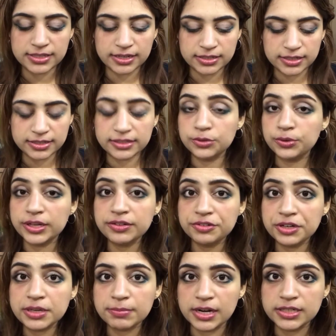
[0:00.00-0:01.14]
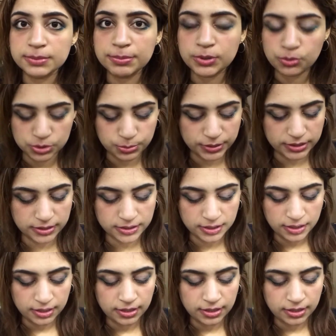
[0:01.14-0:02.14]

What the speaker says: that you can create multiple looks with it,